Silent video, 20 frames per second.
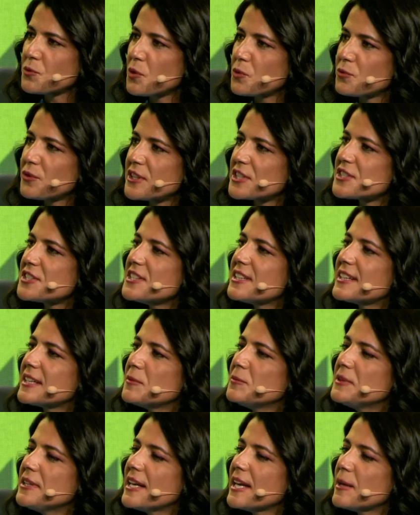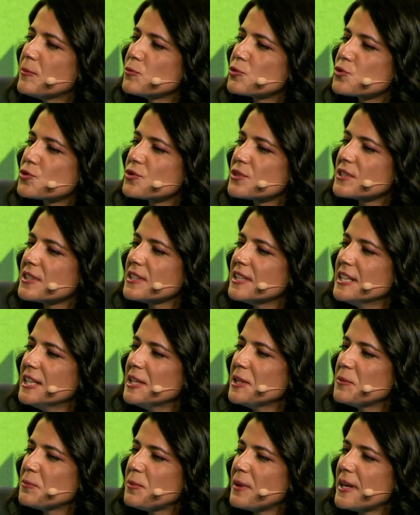Katerina, the world is
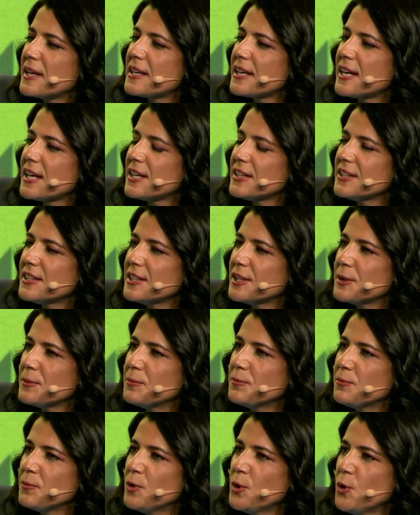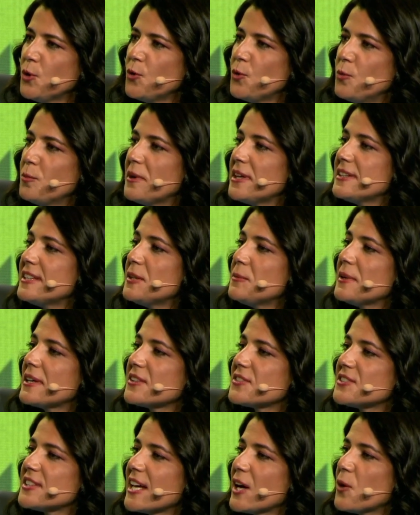developing and steps are
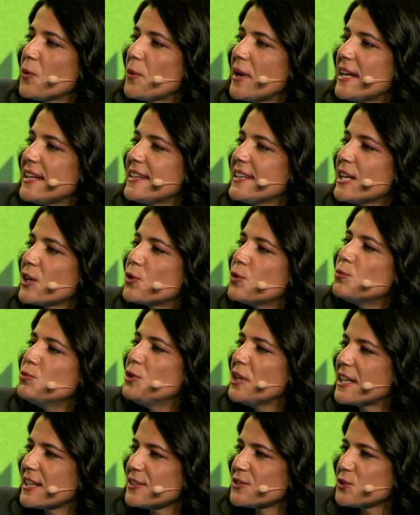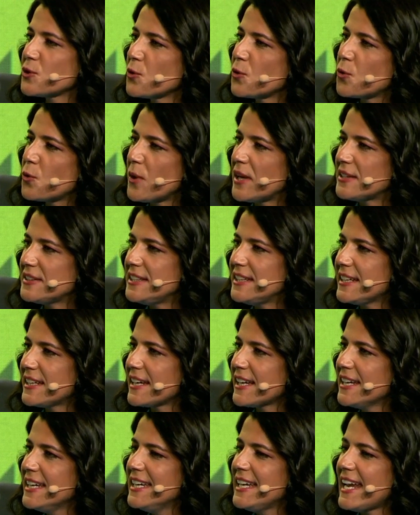being given to a
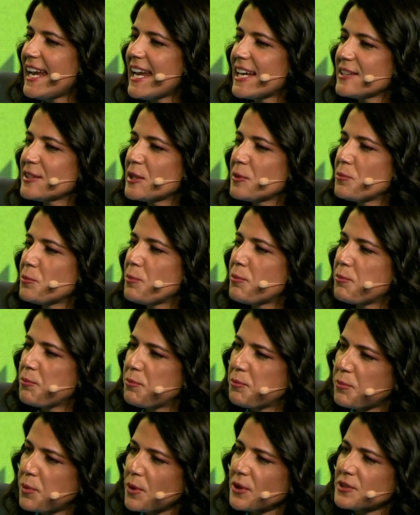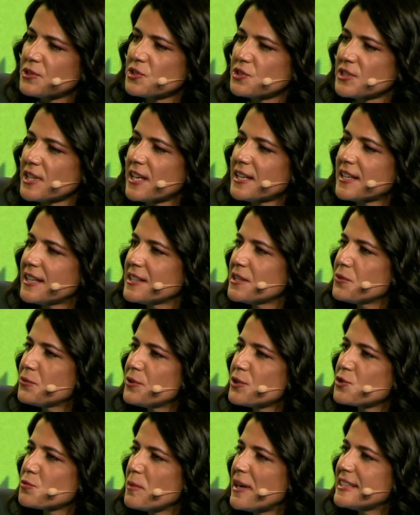dimension where quantum
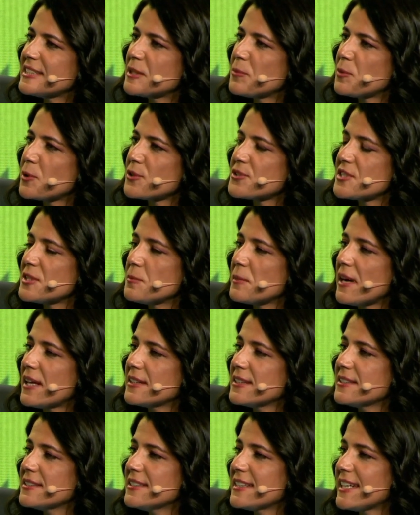communication can be